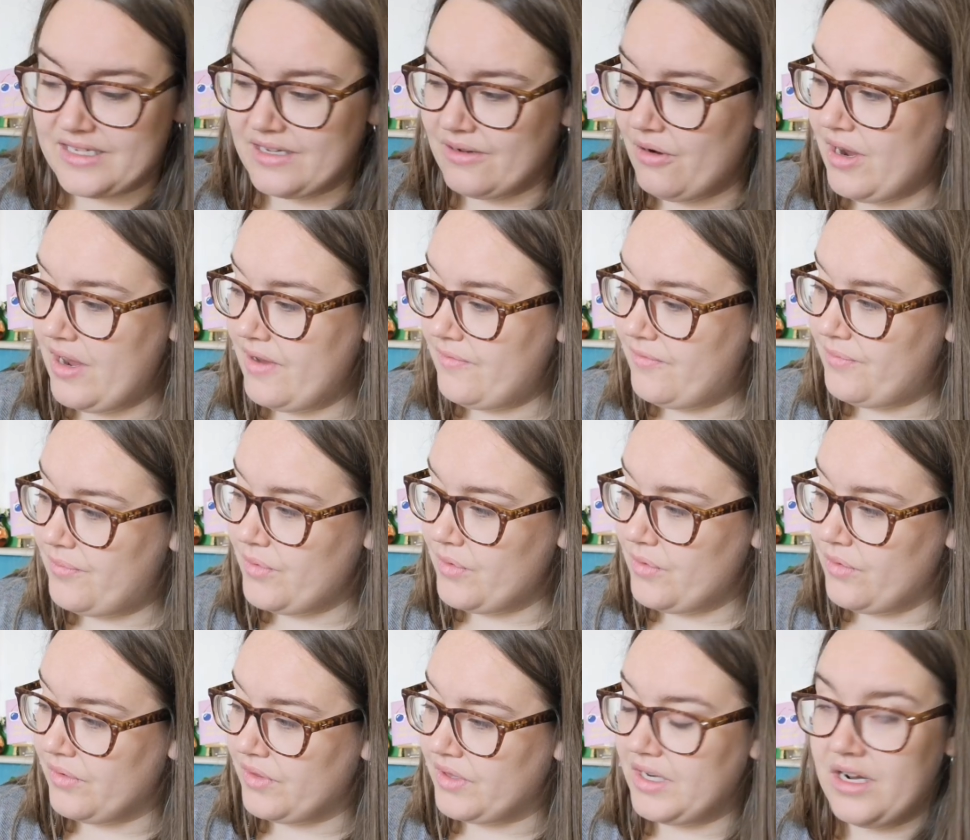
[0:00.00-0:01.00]
so I've
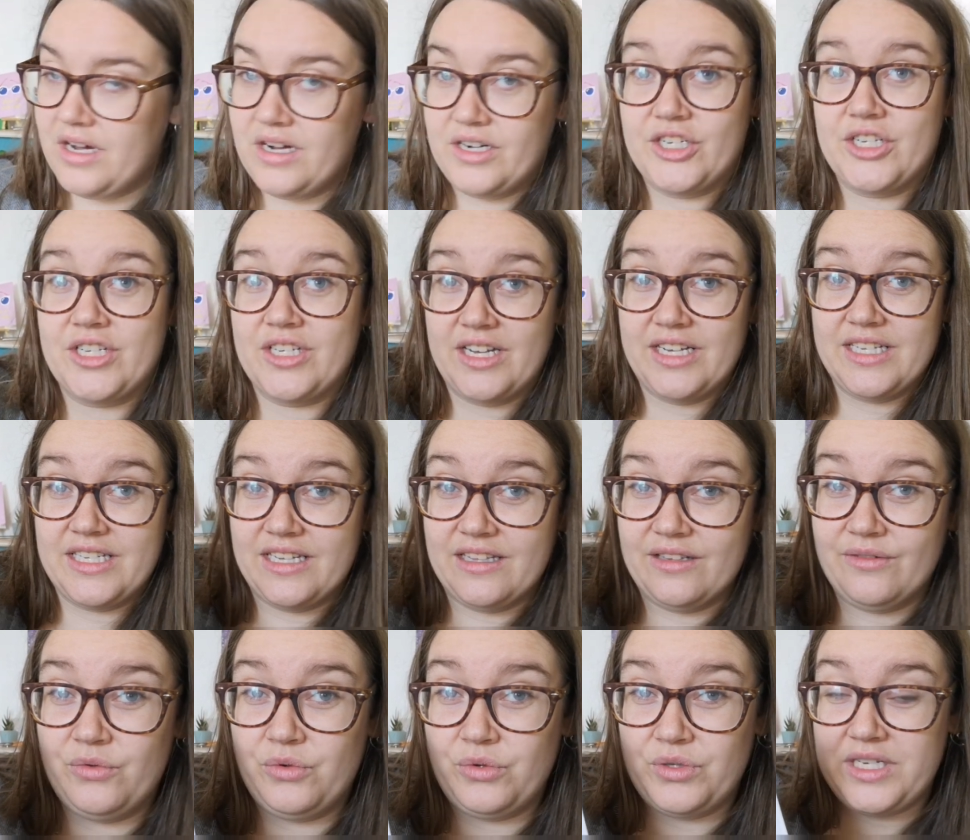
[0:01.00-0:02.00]
bought the larger size here,
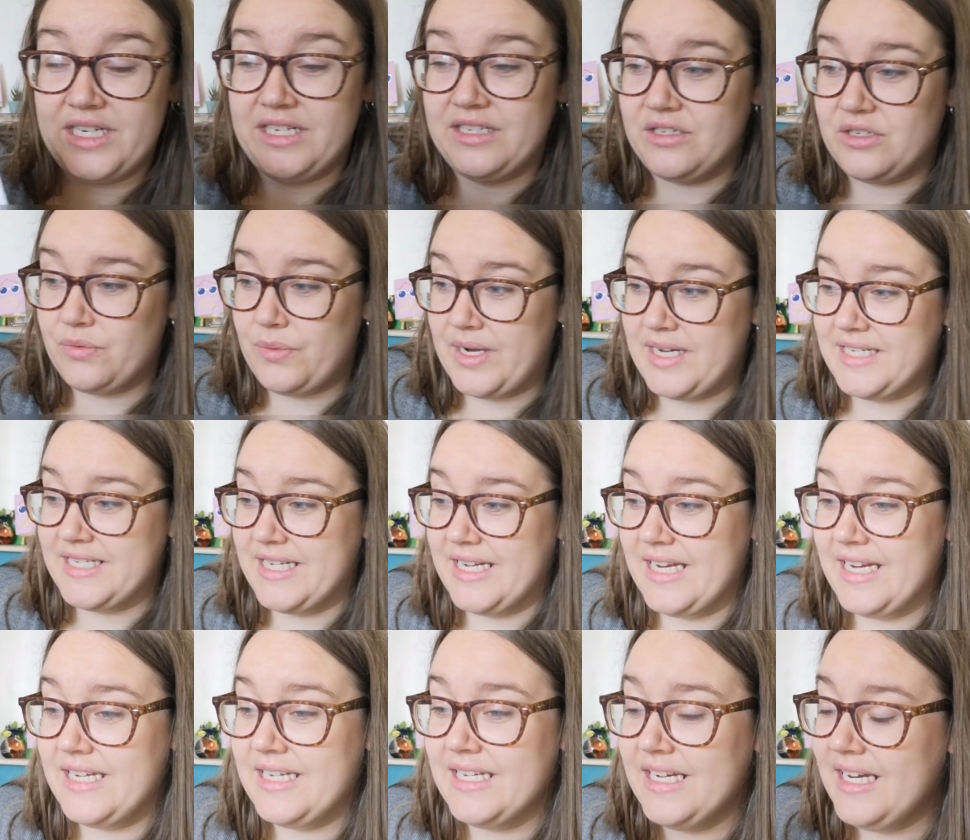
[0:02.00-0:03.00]
the fourteen to
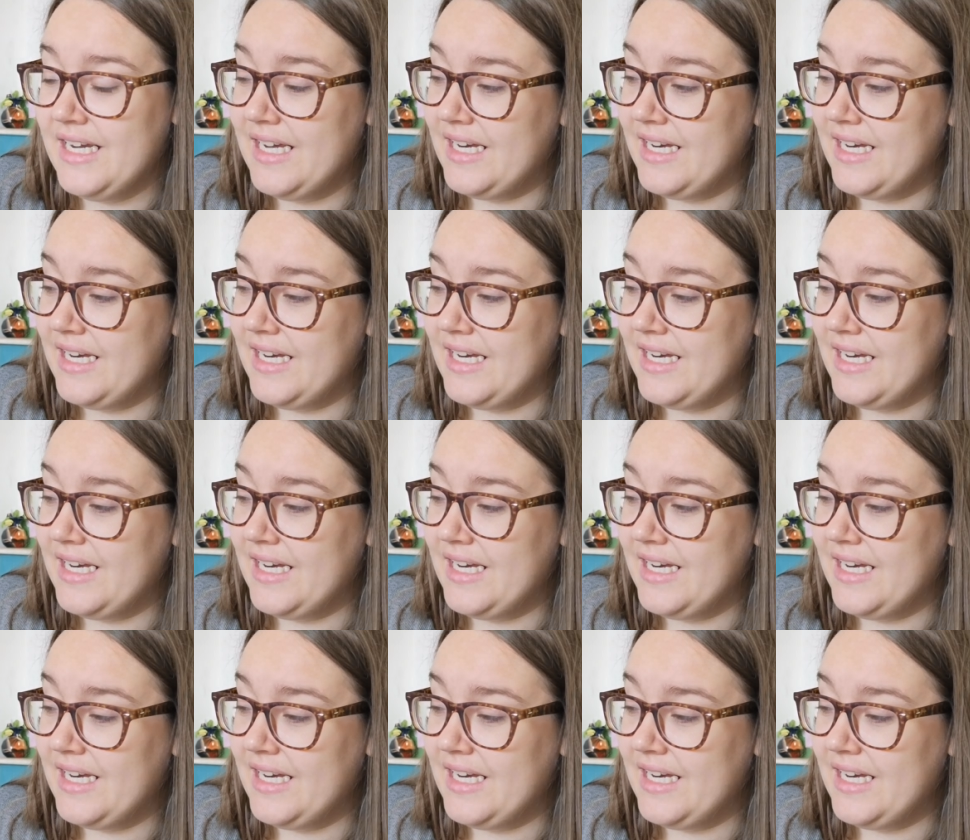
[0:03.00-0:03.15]
twenty.